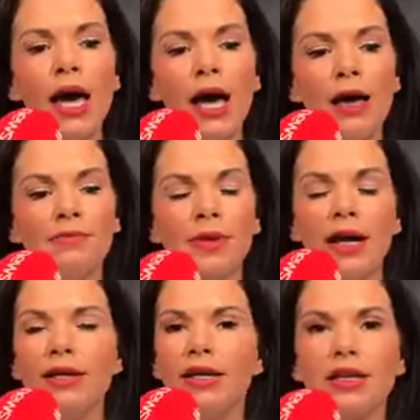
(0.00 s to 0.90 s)

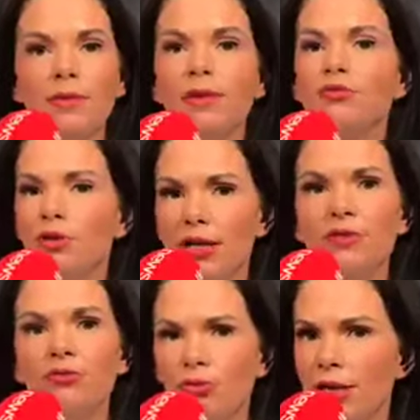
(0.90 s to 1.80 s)
And it can be
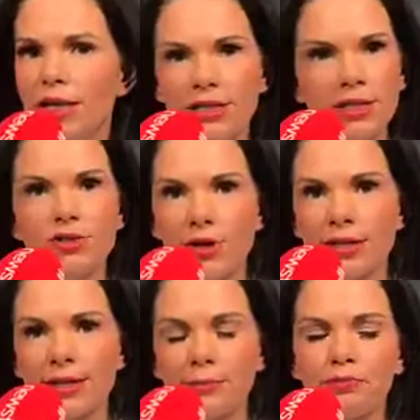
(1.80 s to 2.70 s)
really, really
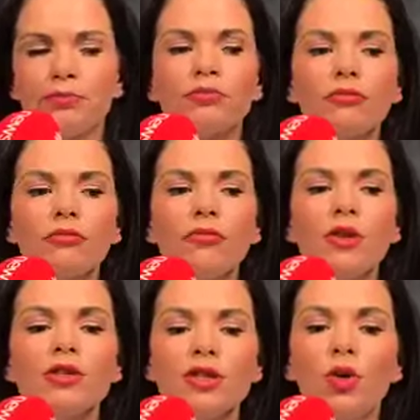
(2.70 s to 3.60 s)
distressing.
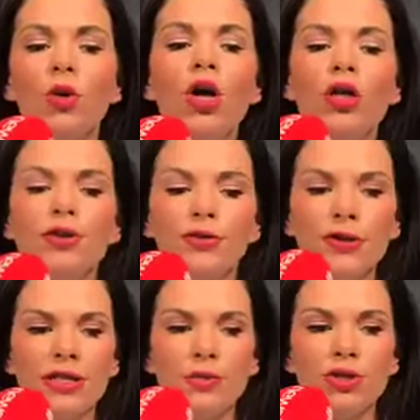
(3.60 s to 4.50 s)
So the
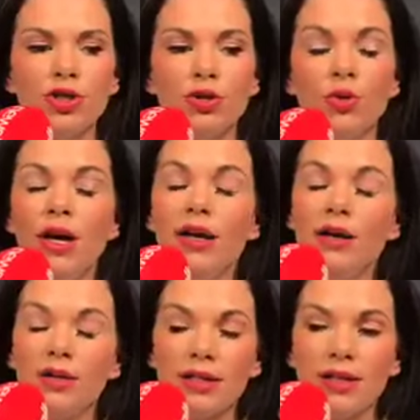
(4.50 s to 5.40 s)
first thing we do,
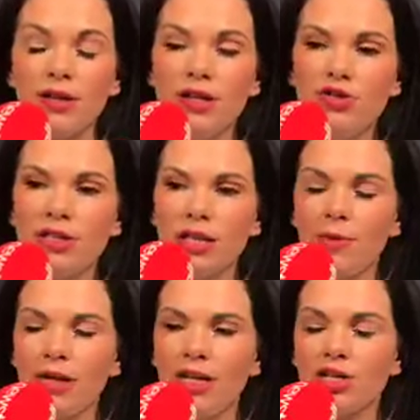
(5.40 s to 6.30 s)
the interesting thing
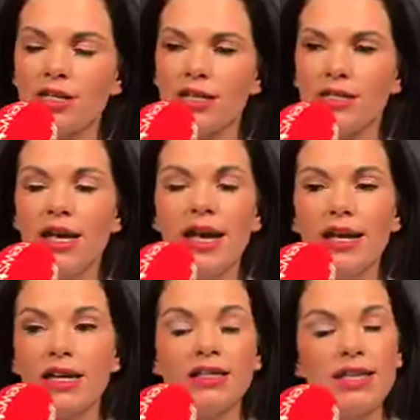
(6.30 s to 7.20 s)
about HS is
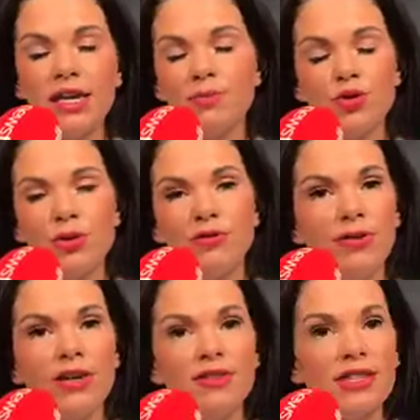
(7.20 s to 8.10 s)
it can take between
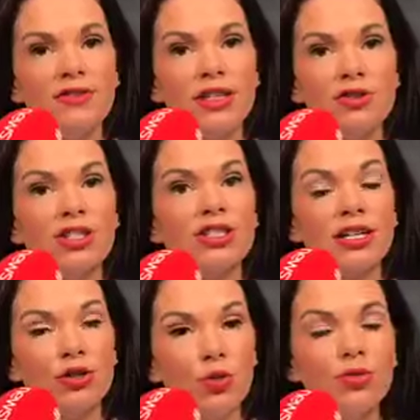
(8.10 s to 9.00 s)
5 and 7 years to
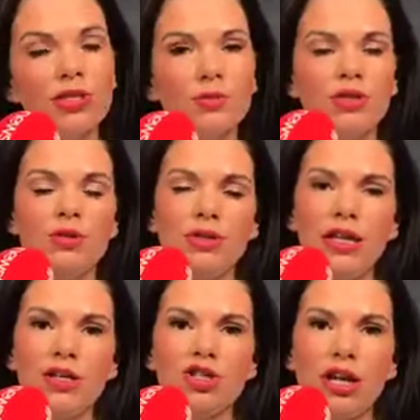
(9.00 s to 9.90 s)
diagnose somebody with
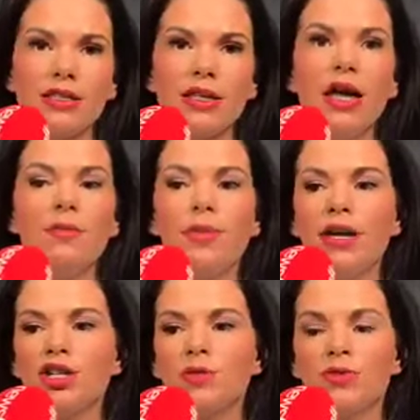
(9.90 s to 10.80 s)
HS.
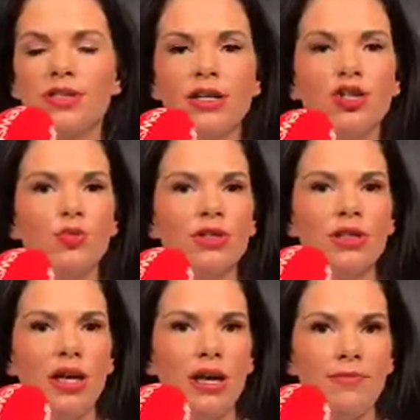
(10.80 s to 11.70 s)
Patients present
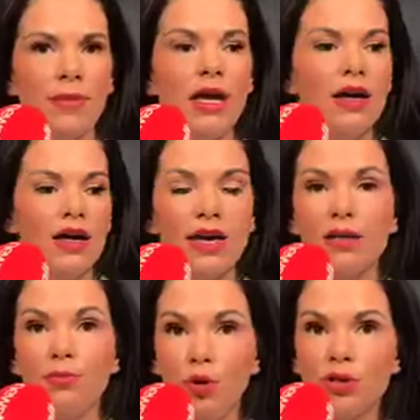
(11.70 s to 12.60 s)
with,
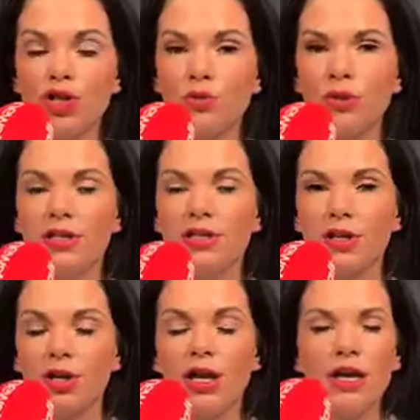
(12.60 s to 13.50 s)
again, pustules
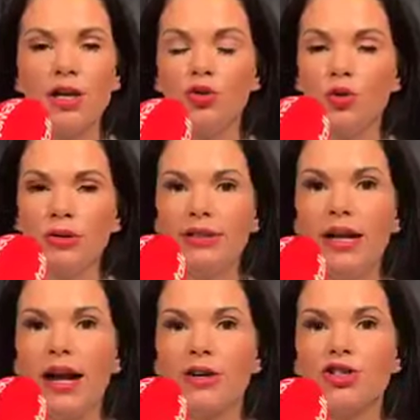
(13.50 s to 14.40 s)
or, you know,
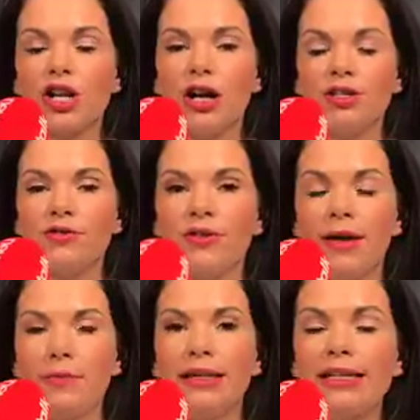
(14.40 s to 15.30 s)
large kind of
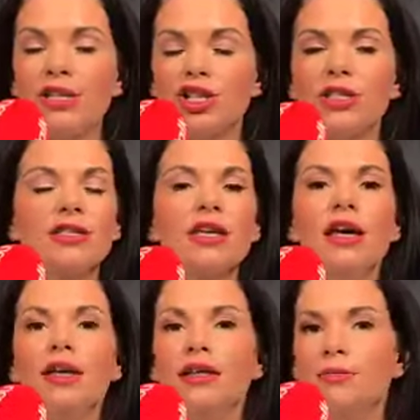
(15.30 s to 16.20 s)
lesions.
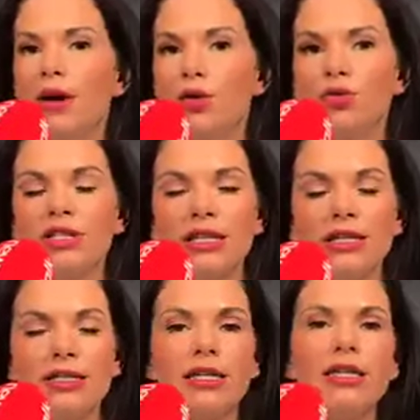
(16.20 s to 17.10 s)
They might go to
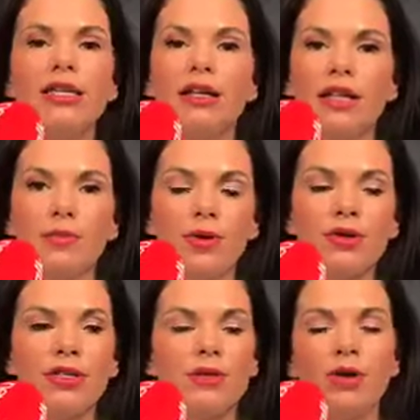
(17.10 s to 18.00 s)
ED and they
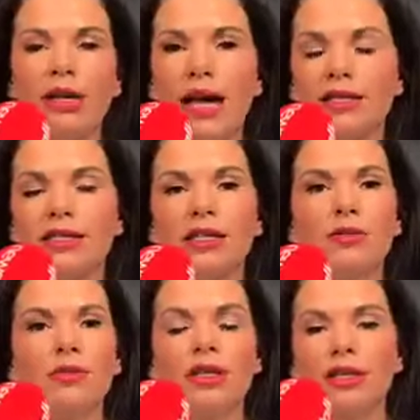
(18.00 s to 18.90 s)
burst them or lance
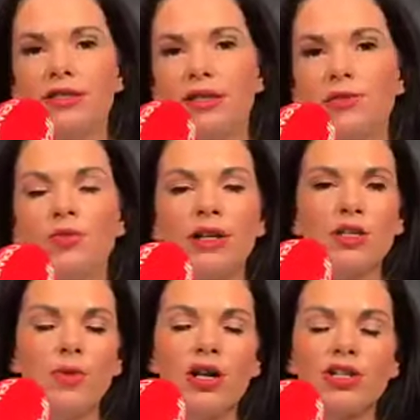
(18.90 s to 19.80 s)
them, and then they send them home with
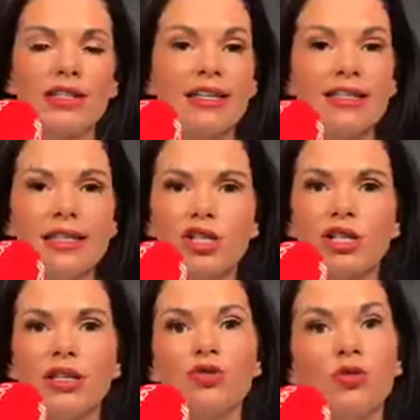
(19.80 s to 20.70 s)
antibiotics and that's it,
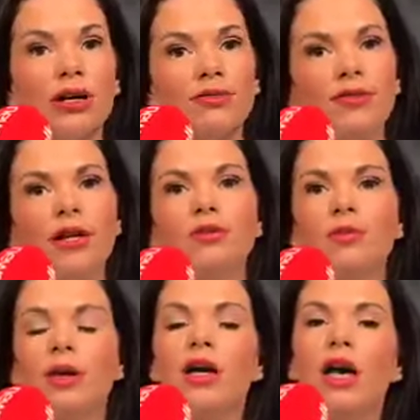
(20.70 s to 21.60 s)
and they don't get a
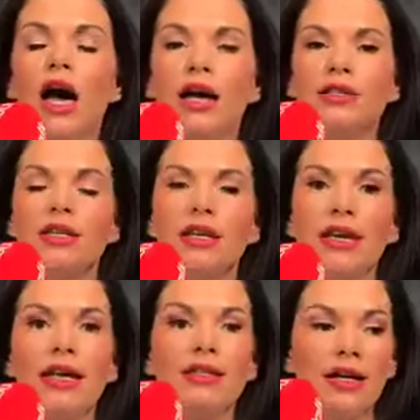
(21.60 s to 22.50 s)
follow-up. And
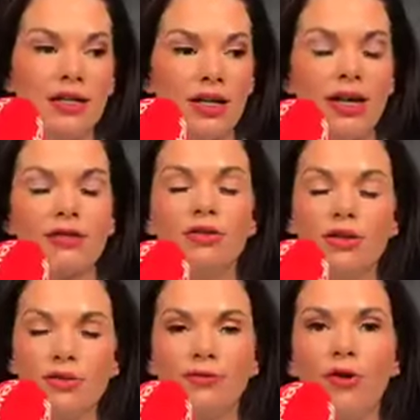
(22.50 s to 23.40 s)
again, they kind of
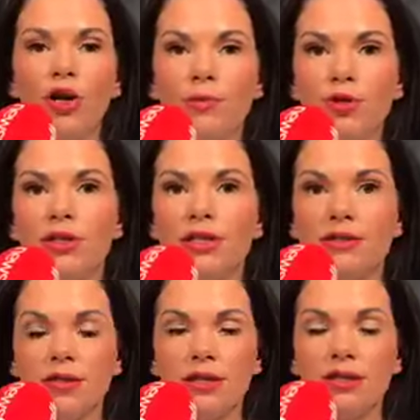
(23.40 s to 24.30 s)
get fallen between
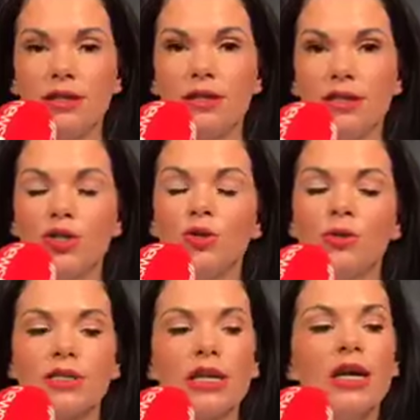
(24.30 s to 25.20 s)
the
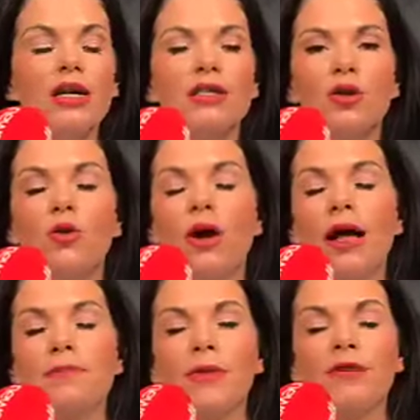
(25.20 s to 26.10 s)
stools. So
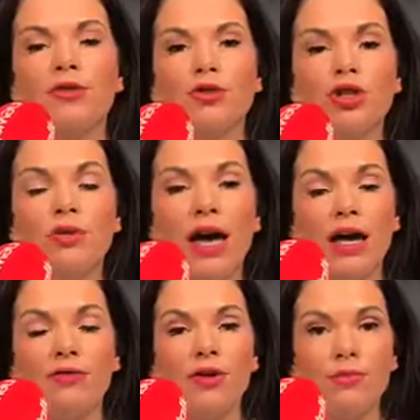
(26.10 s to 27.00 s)
if you do
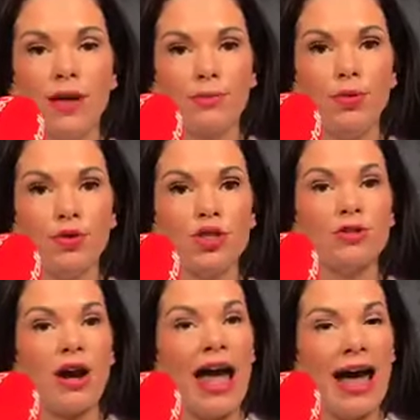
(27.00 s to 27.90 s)
have like
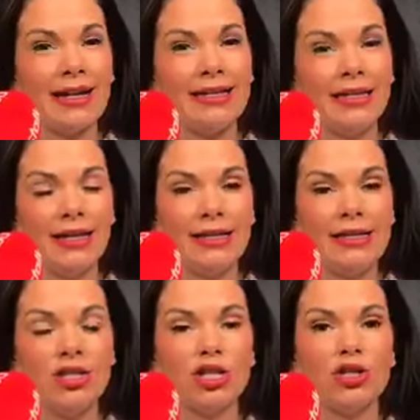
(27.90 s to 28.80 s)
pustules or acne-like
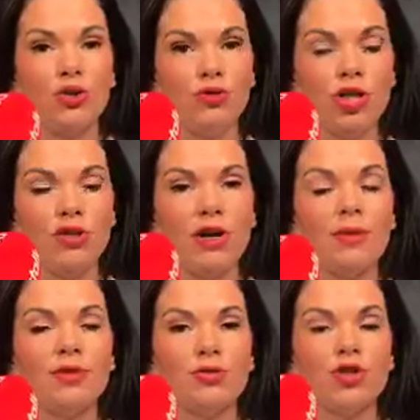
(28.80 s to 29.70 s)
lesions under your
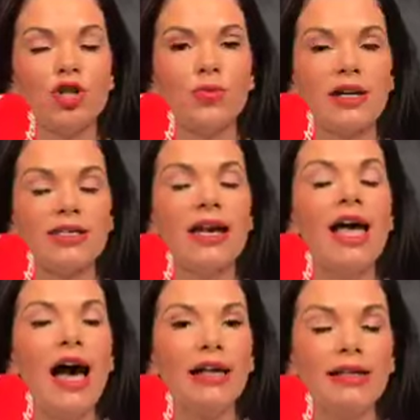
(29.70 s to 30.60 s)
arms, under your breasts
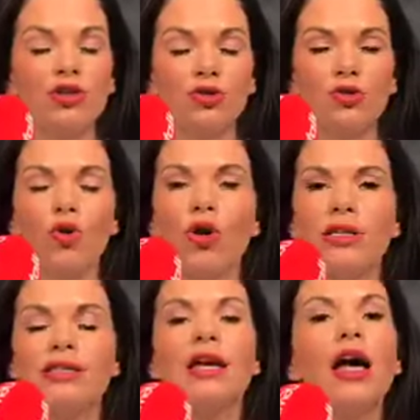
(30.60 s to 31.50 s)
and in your
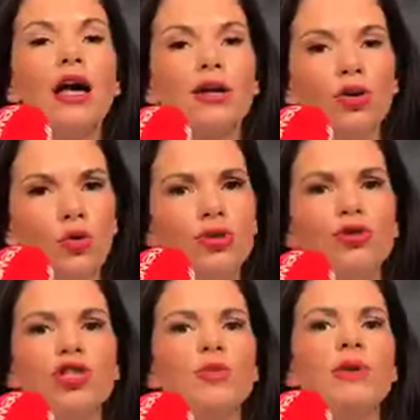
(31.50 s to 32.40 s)
groins, go to
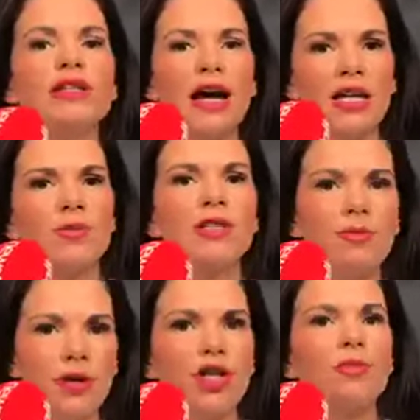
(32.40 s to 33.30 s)
your GP and ask to be
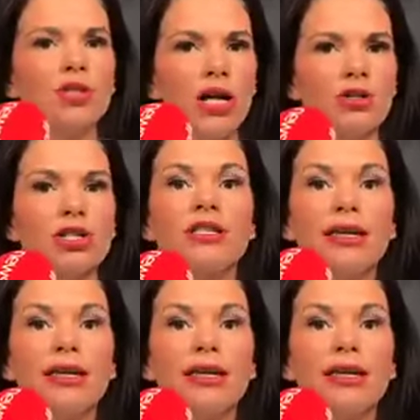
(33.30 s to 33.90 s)
seen by a dermatologist.